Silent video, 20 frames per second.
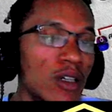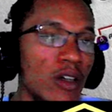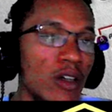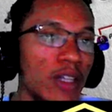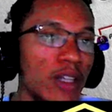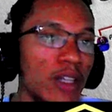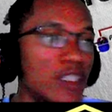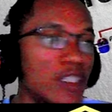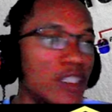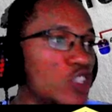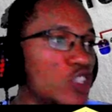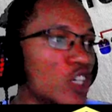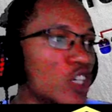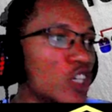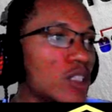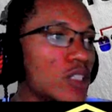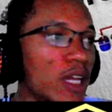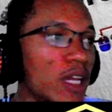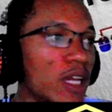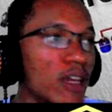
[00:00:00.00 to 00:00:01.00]
It is just
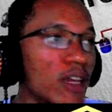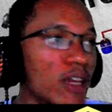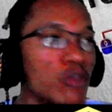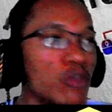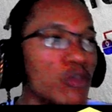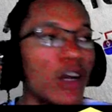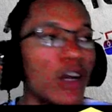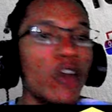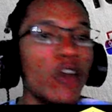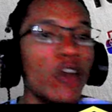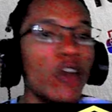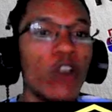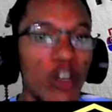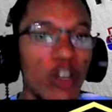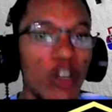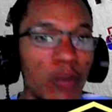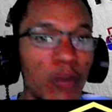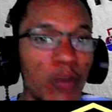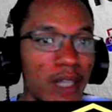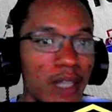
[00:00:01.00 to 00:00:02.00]
like
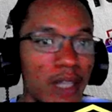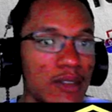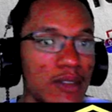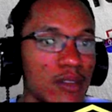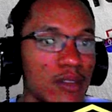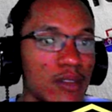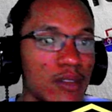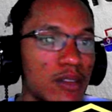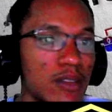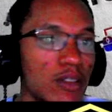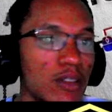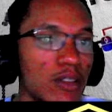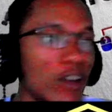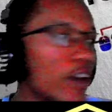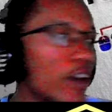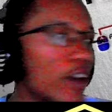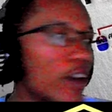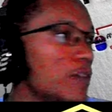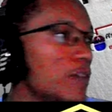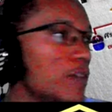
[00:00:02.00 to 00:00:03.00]
environment.
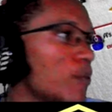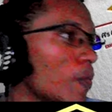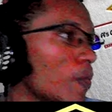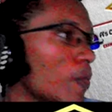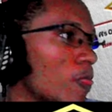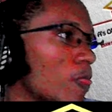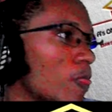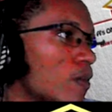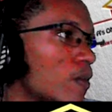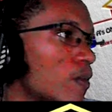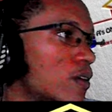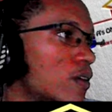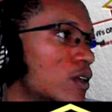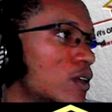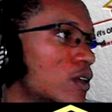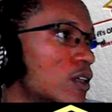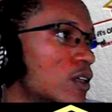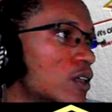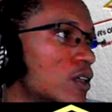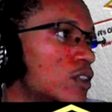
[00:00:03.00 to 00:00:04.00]
Alright?
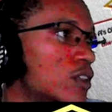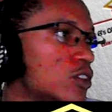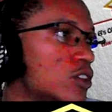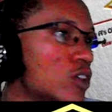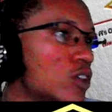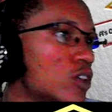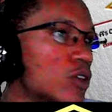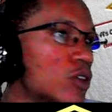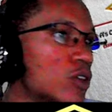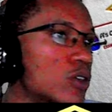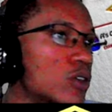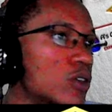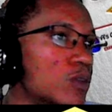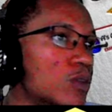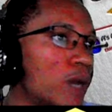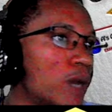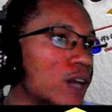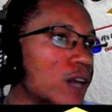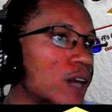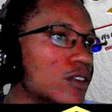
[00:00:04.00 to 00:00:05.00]
So
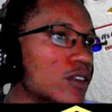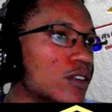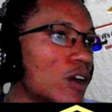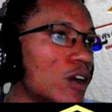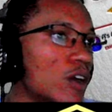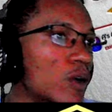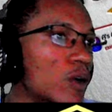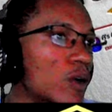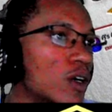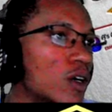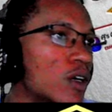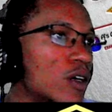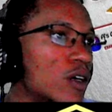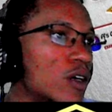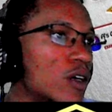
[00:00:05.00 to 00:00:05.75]
back to our